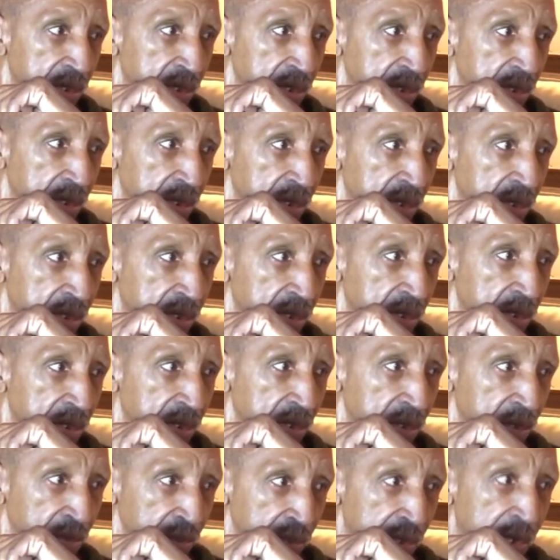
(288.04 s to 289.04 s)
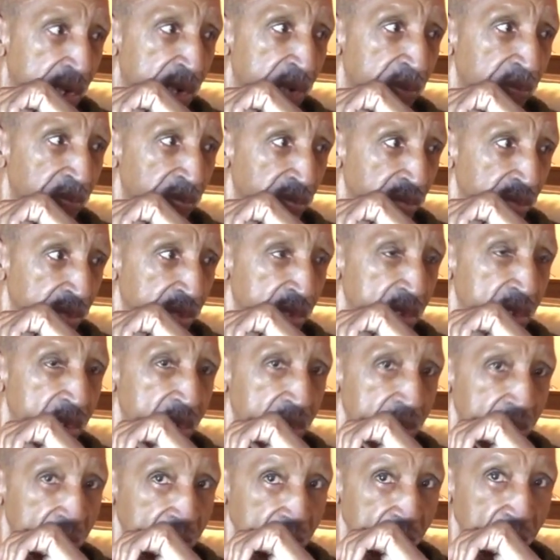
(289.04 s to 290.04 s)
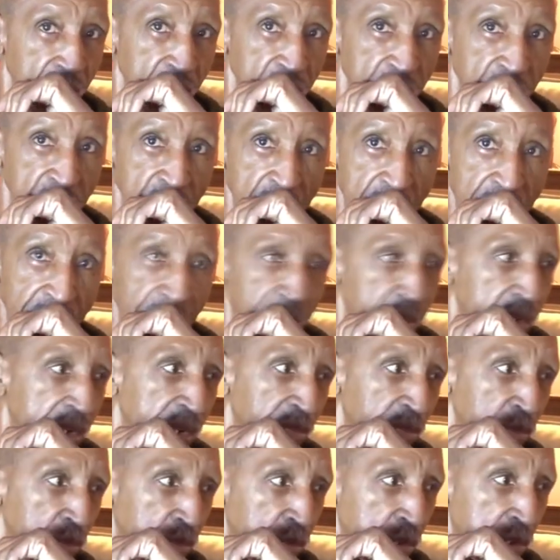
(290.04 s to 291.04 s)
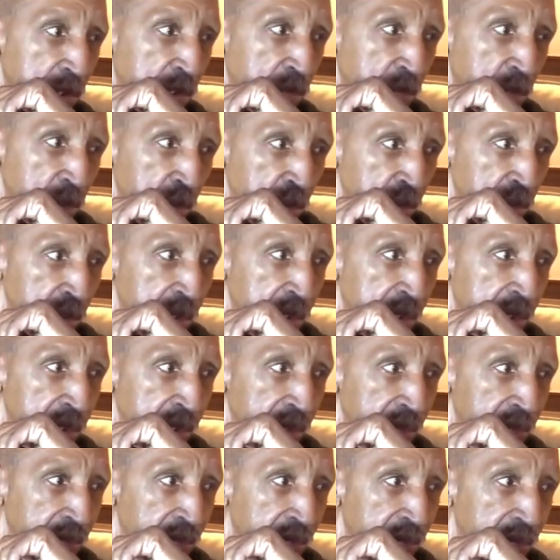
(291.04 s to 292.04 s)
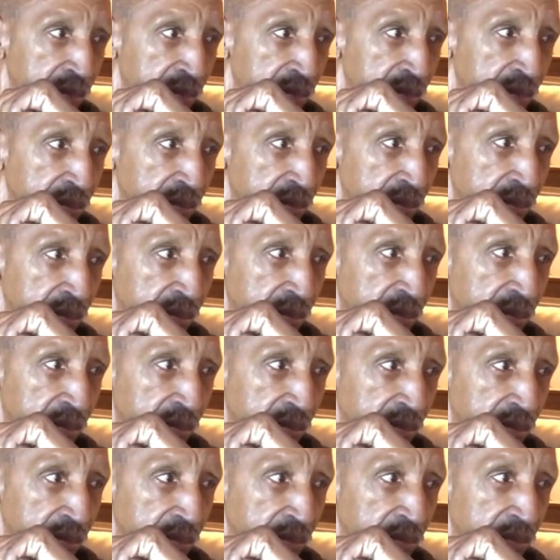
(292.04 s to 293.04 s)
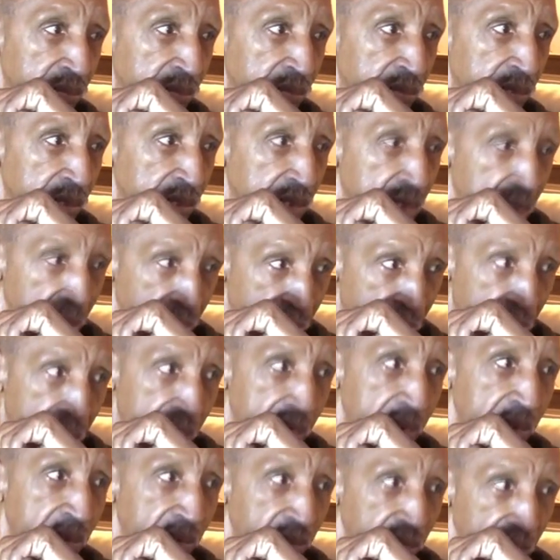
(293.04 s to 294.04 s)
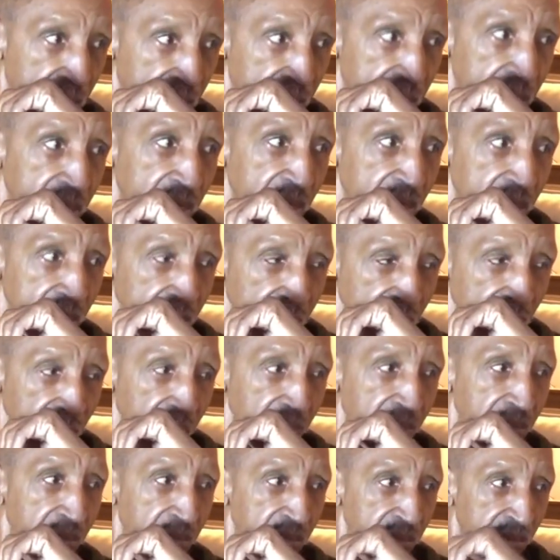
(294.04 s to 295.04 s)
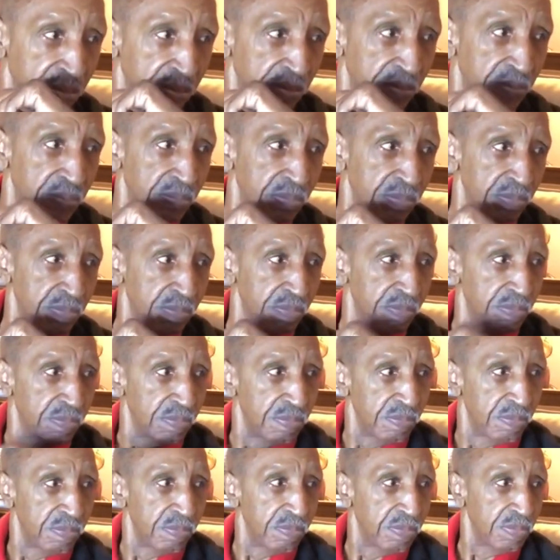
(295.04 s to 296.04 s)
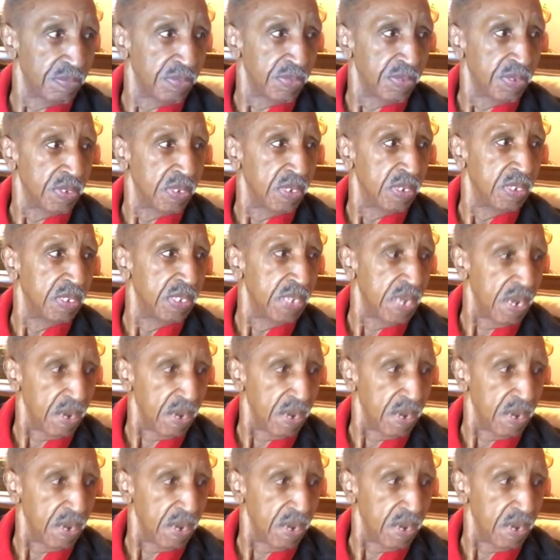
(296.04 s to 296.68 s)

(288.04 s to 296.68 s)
Roll bone. Yeah. So you have to see what trustworthy. Because you actually paid in advance. I paid in advance, yeah. So they could have just ran off.